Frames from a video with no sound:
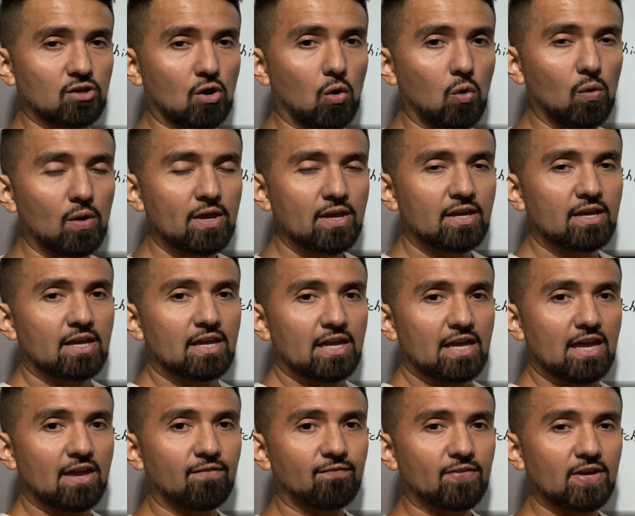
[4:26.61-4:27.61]
So
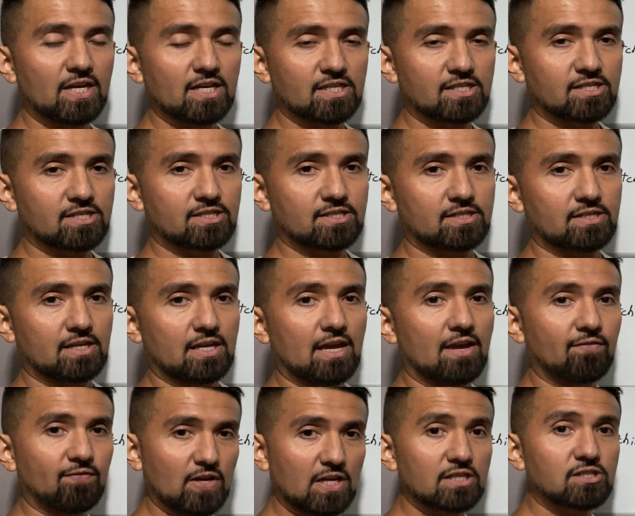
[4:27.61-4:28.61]
if
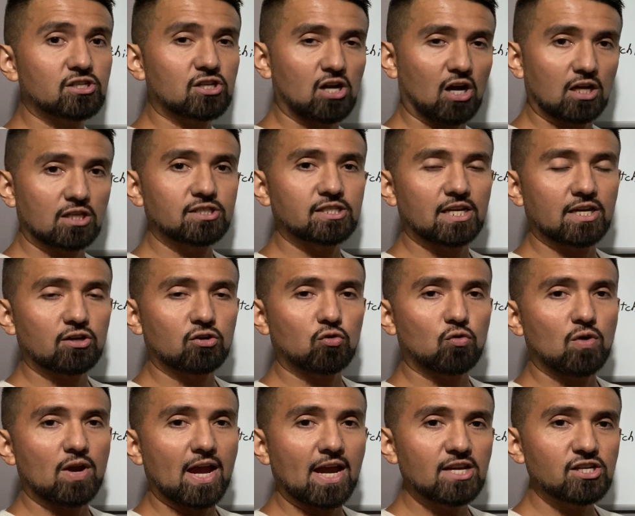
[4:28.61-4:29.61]
it's content
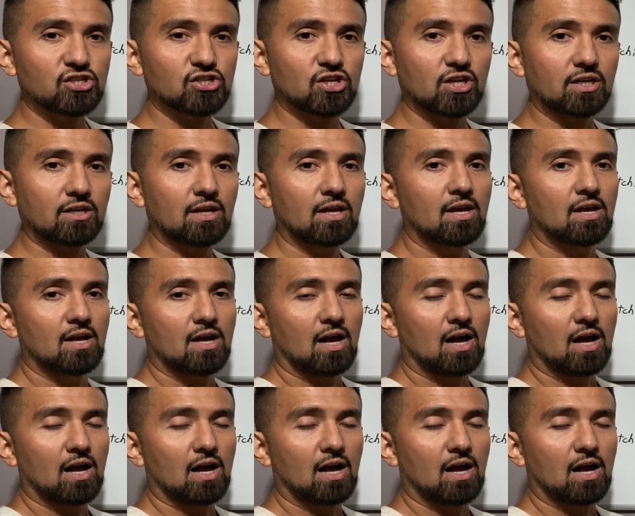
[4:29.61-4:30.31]
creation,